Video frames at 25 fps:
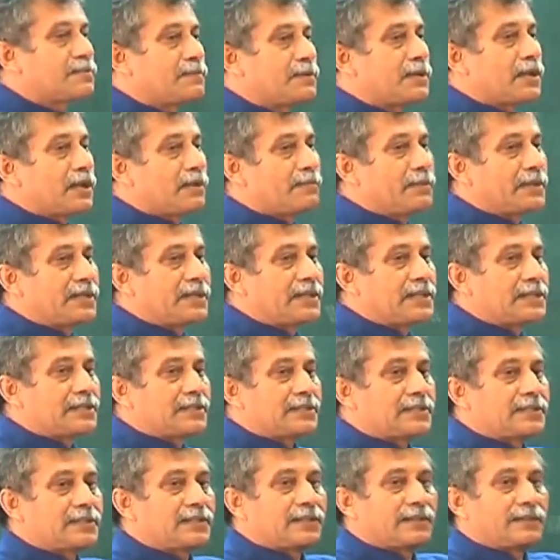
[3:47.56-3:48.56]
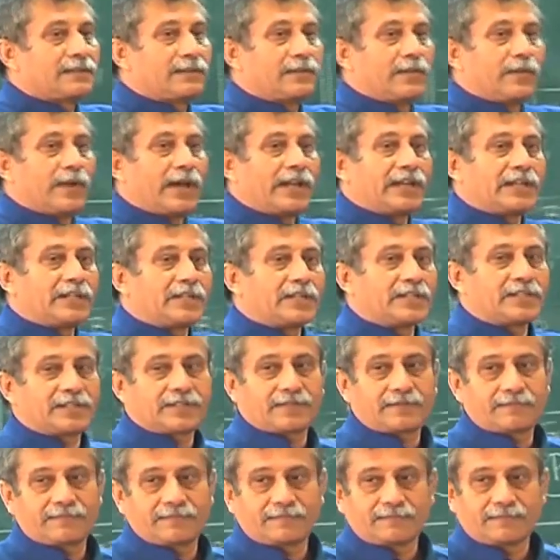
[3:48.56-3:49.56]
spin orbitals where it
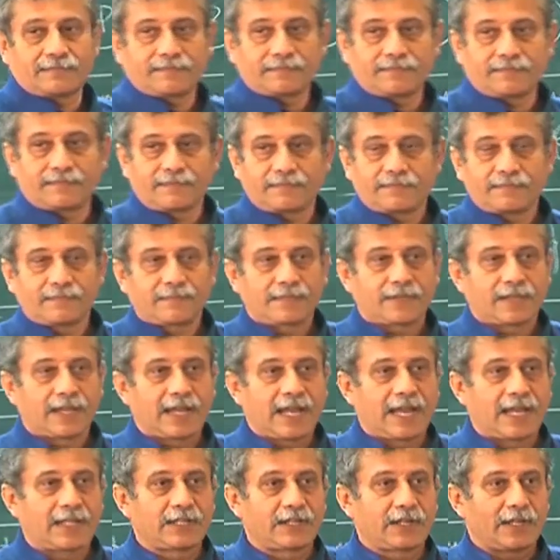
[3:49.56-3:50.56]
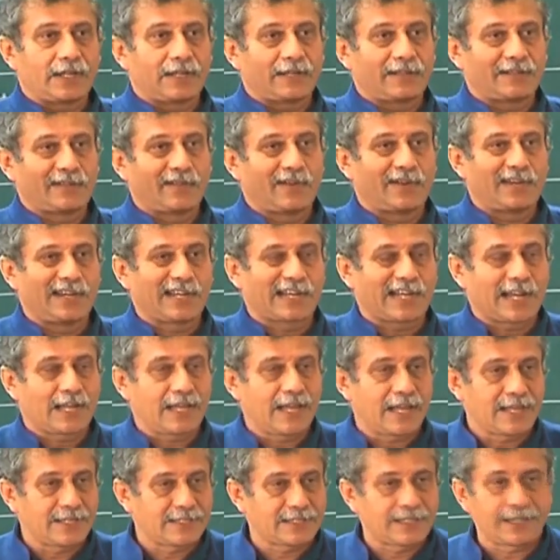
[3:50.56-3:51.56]
is and only
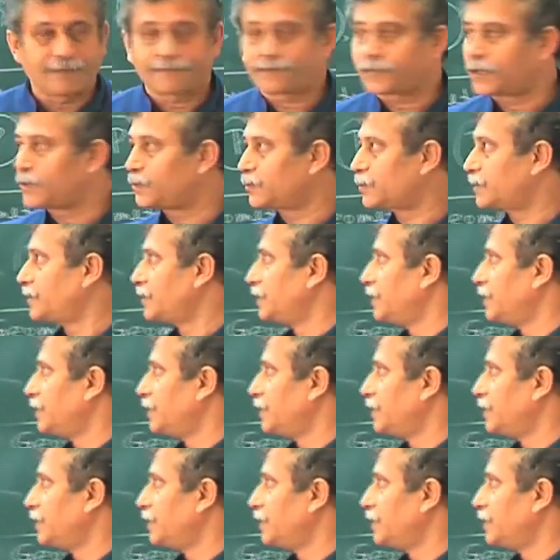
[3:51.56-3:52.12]
chi i is left out.